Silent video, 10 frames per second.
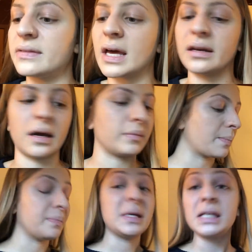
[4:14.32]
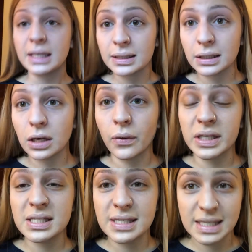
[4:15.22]
And then I'm immediately
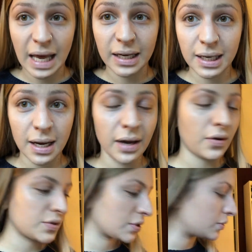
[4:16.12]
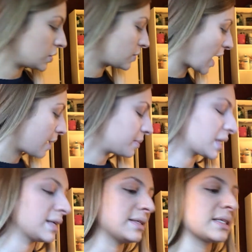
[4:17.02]
going to set it. I also do that
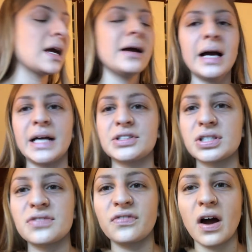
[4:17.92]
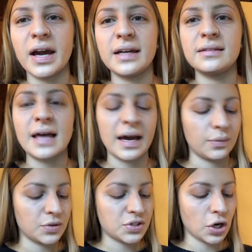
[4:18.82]
because I just find that
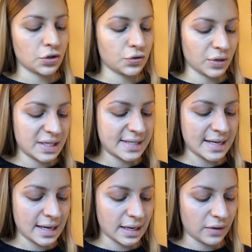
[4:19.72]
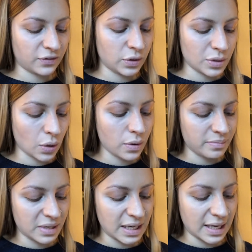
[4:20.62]
it will start creasing if you don't
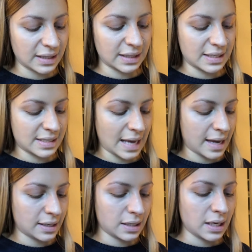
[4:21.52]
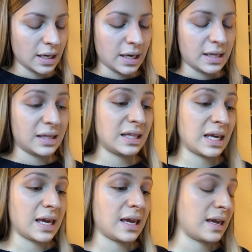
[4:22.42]
immediately set
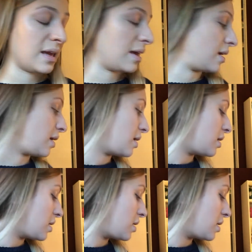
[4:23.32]
the